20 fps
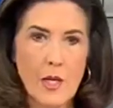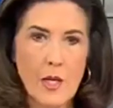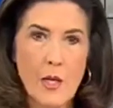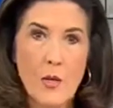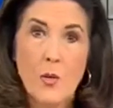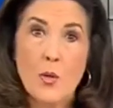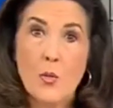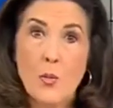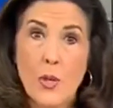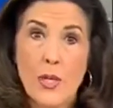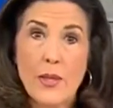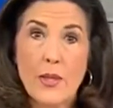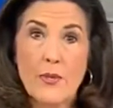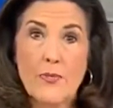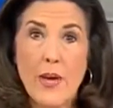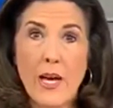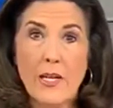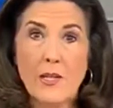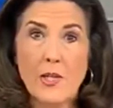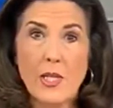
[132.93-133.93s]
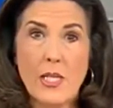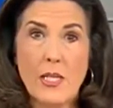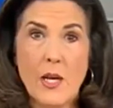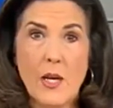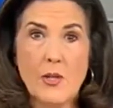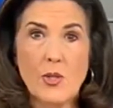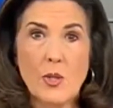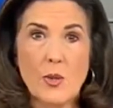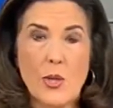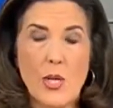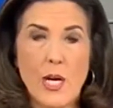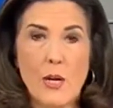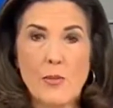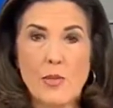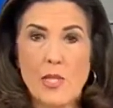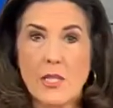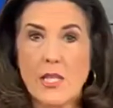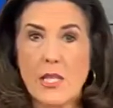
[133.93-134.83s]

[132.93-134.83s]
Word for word: Well, with the vaccine also comes a